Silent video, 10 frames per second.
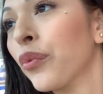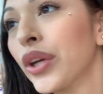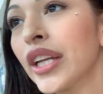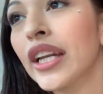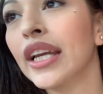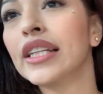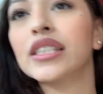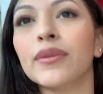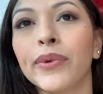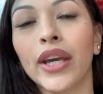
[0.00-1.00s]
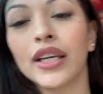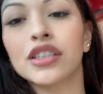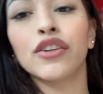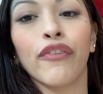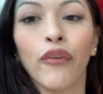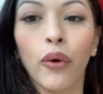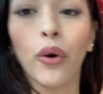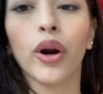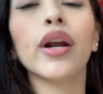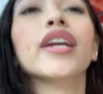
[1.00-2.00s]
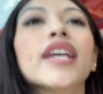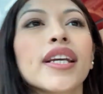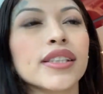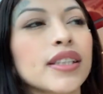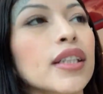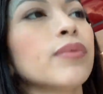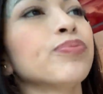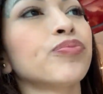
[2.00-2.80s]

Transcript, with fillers: We need to get some kicks for Kingston.